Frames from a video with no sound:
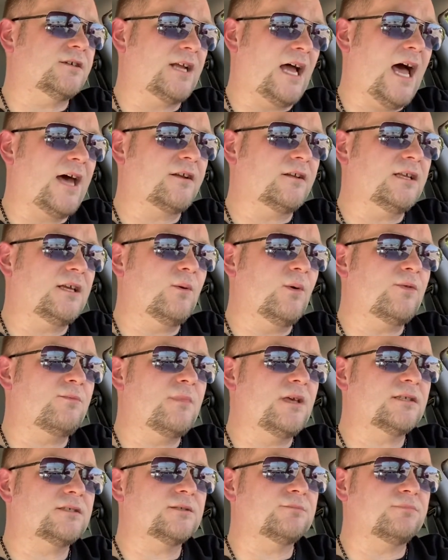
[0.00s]
Donnelly with
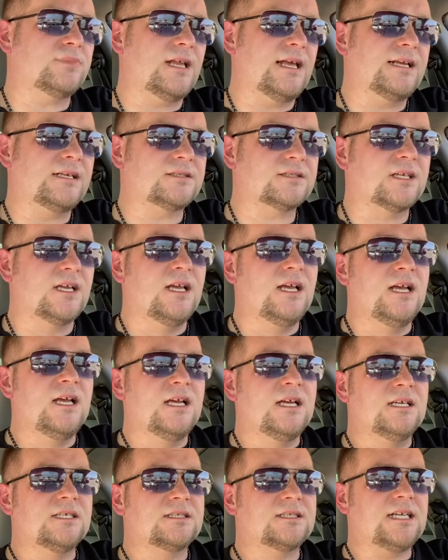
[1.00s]
Miss Blank's
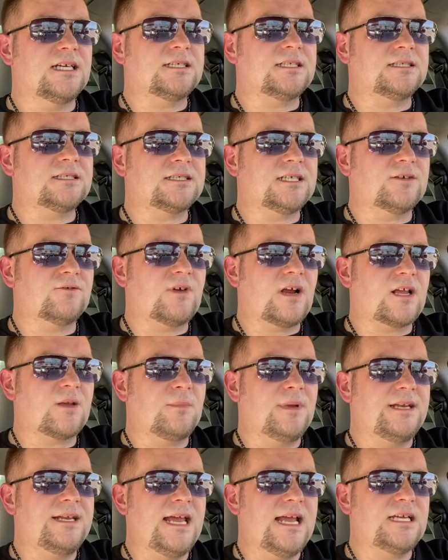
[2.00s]
sentencing
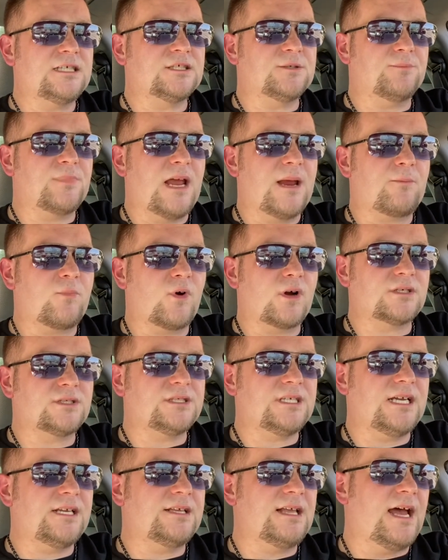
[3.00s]
recommendation paperwork,
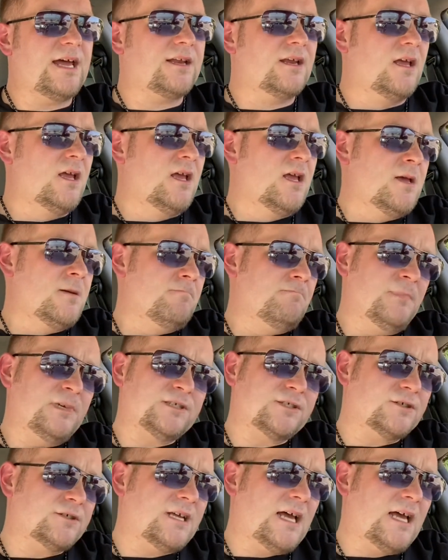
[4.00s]
seeing that Mr.